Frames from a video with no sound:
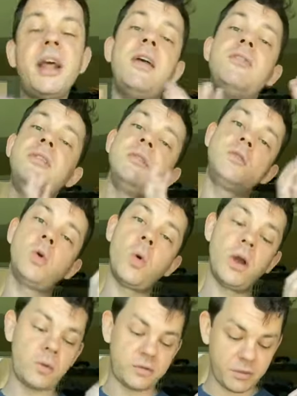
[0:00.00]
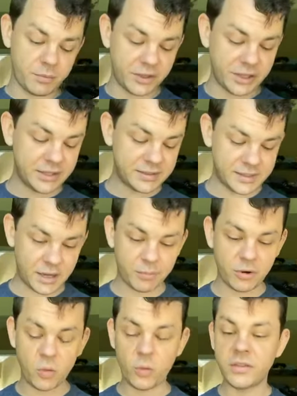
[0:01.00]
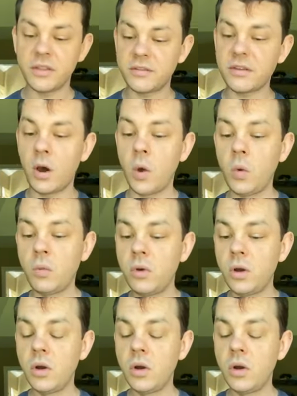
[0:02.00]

and then the toy was completely separate with its own